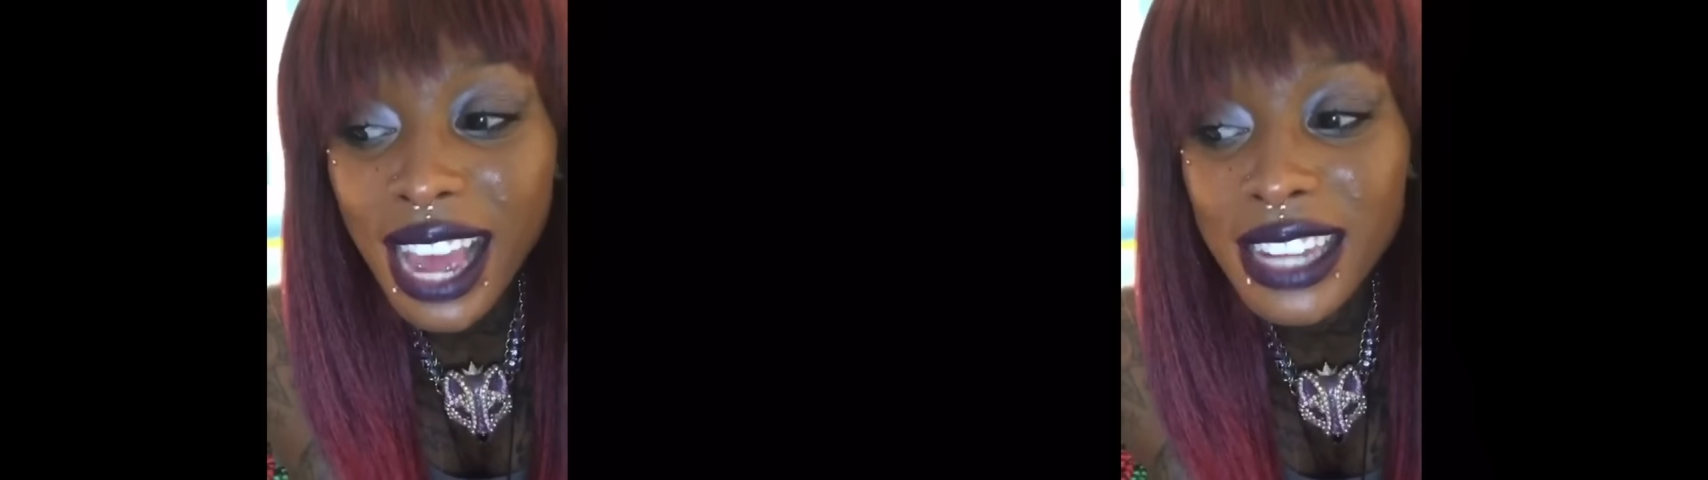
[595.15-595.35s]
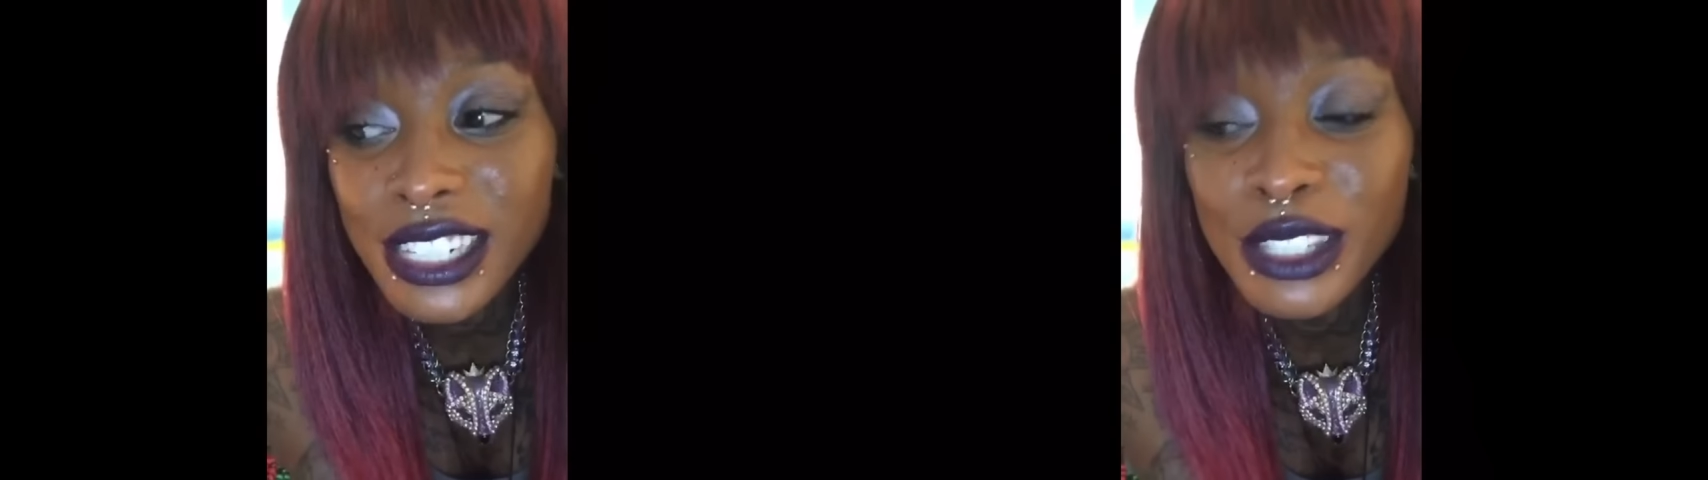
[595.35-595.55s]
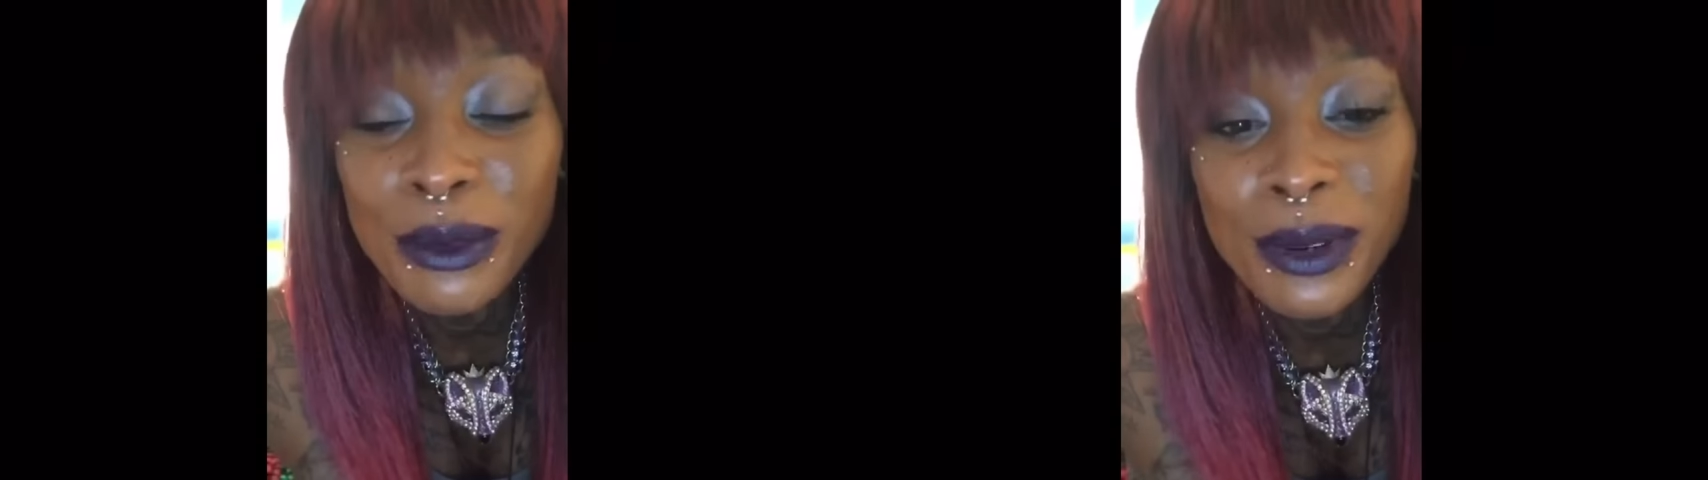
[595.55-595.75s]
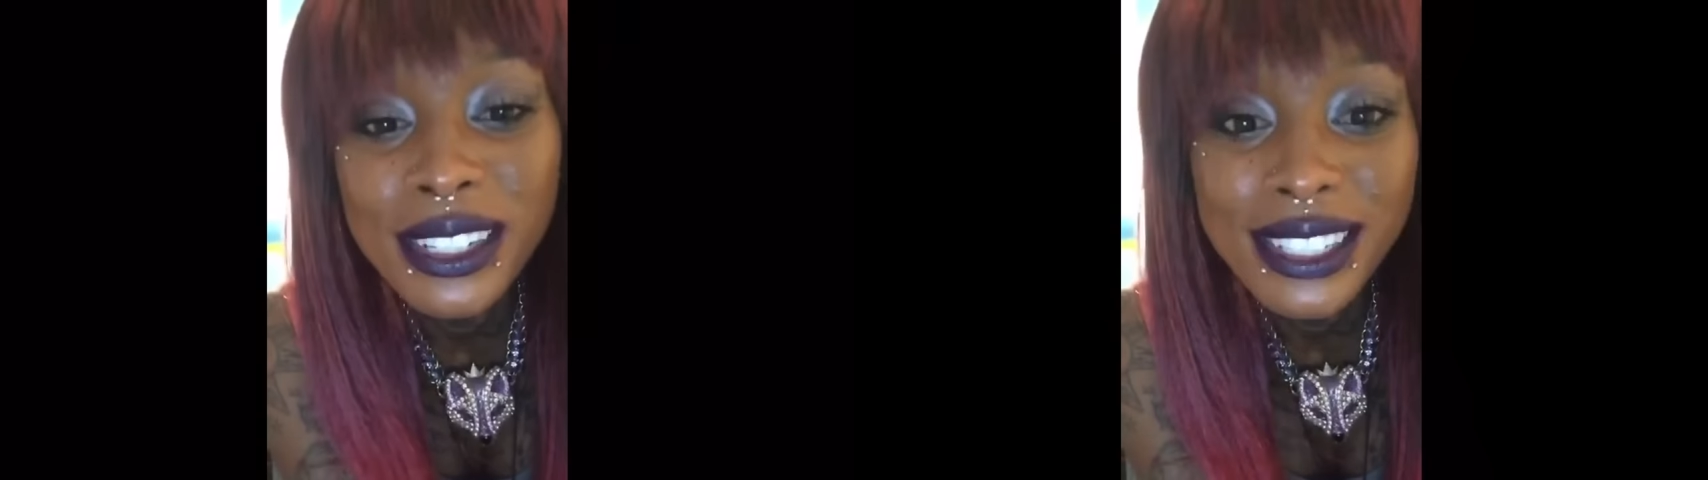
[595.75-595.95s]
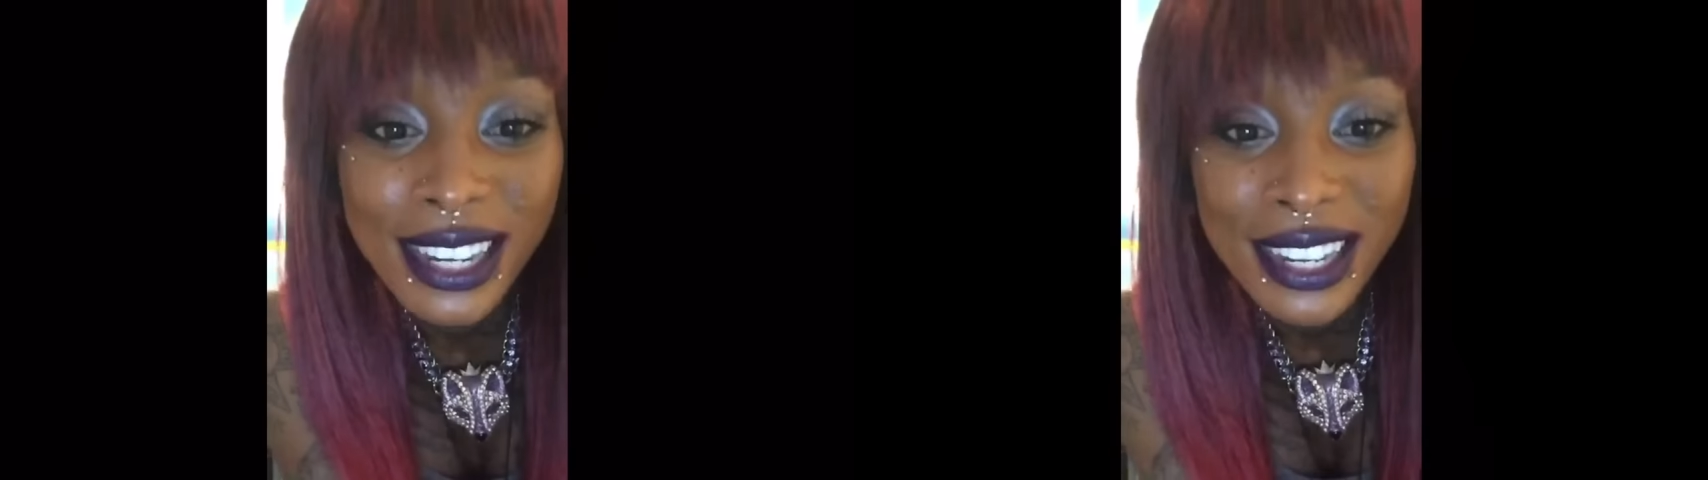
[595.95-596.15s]
I just want
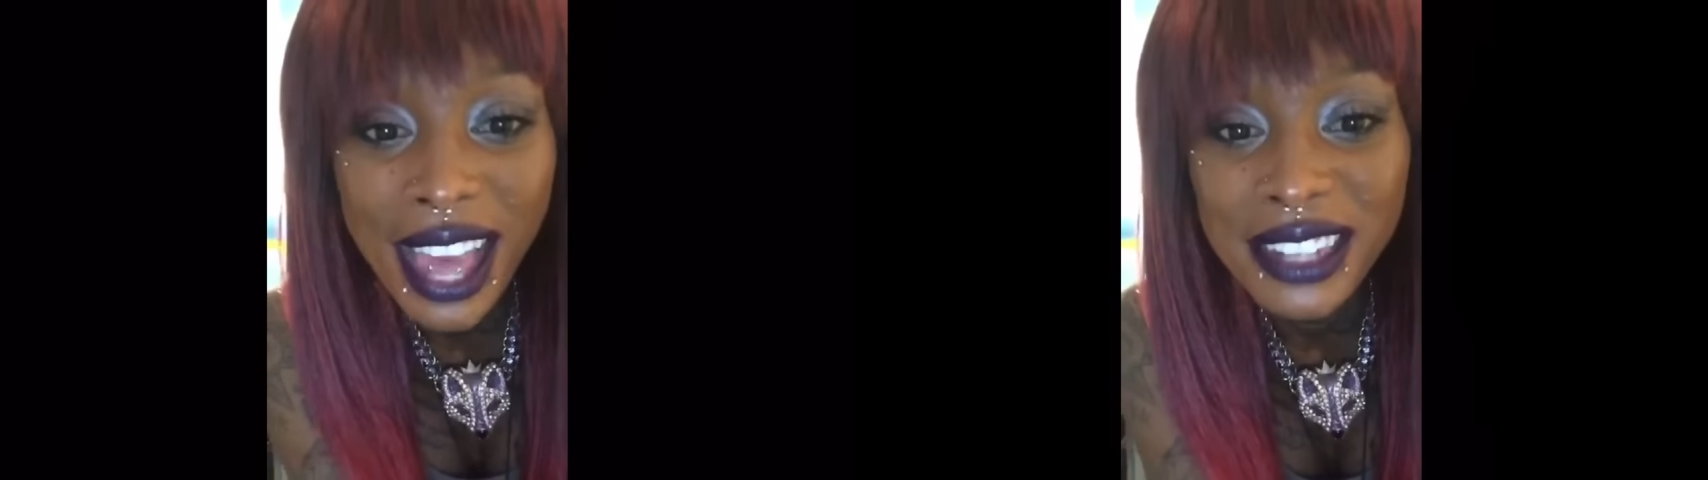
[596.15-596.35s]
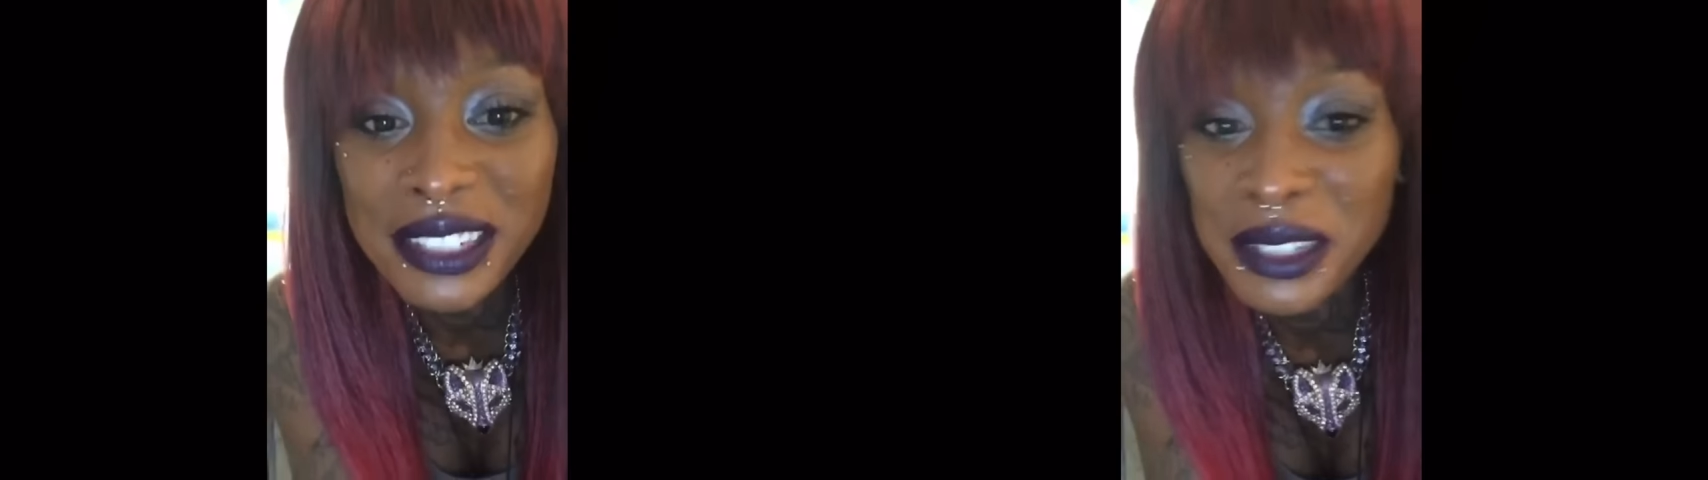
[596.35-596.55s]
to tell y'all a